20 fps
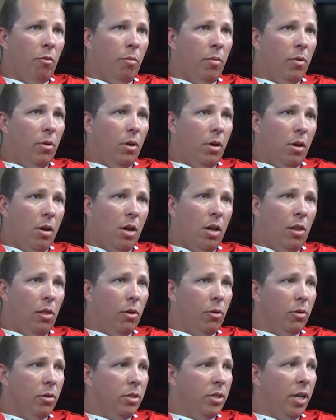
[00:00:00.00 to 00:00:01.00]
alert
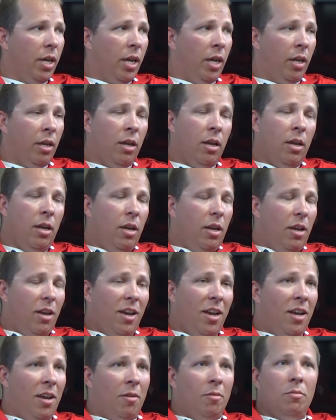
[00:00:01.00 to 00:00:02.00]
saying,
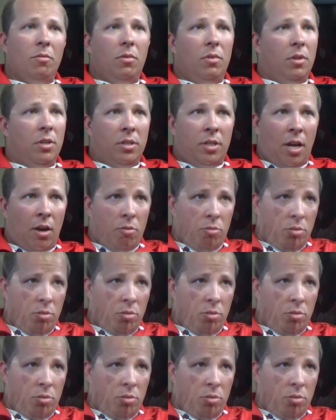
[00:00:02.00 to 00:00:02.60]
hey, this cow is